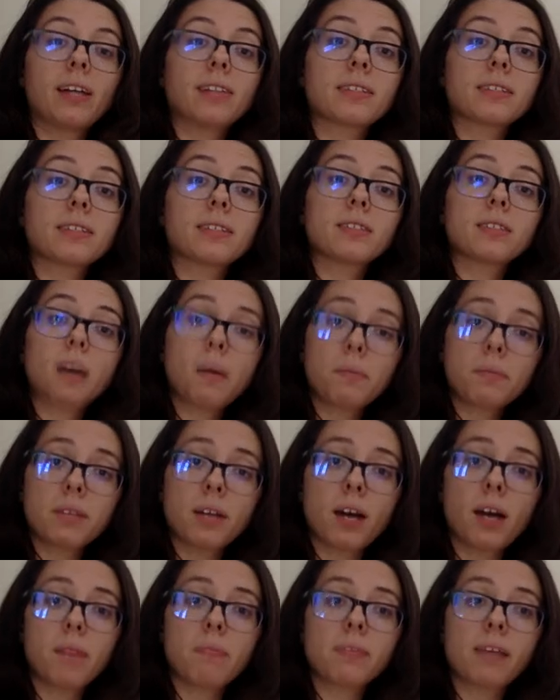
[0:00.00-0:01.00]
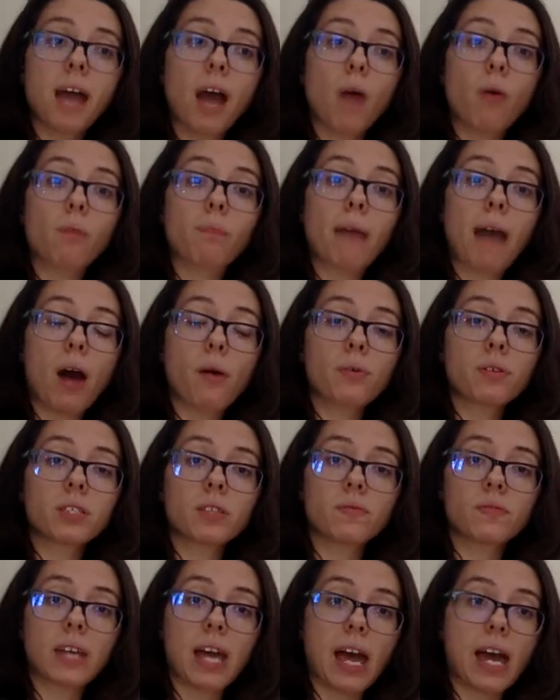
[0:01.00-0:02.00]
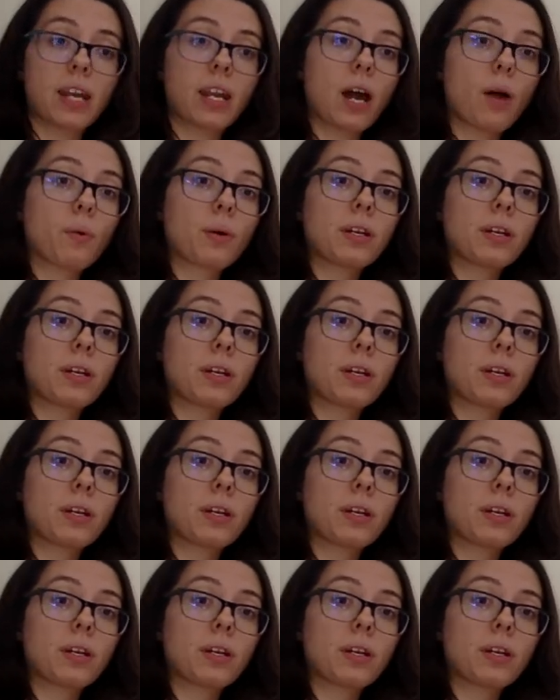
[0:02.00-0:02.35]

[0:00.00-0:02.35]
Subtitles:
is that sometimes our powers of 10,